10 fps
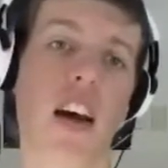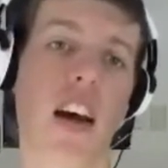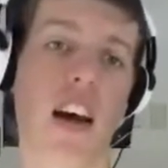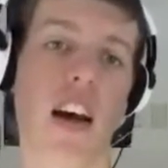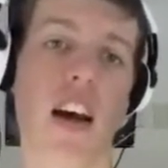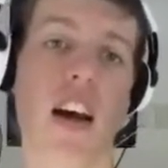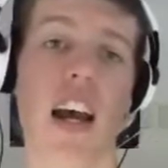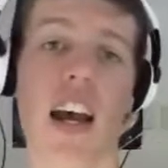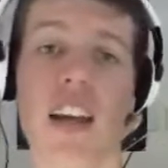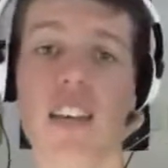
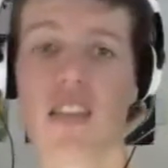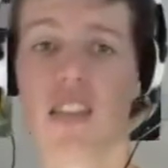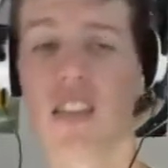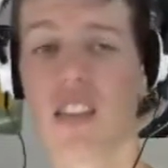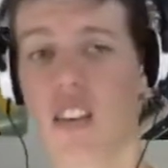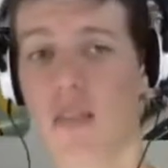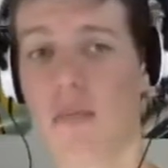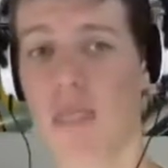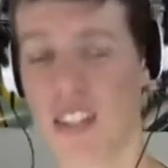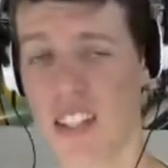And
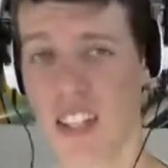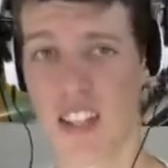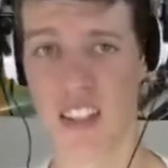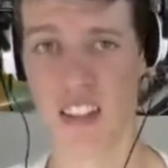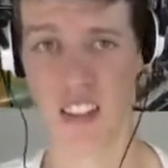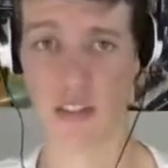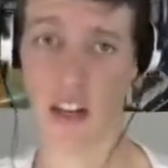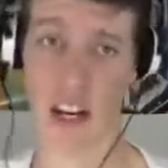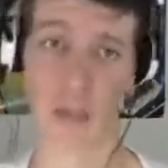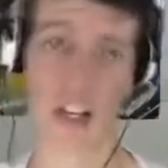missing the
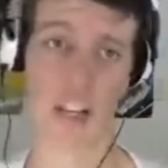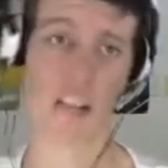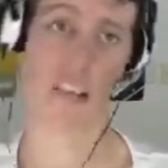Fire Blast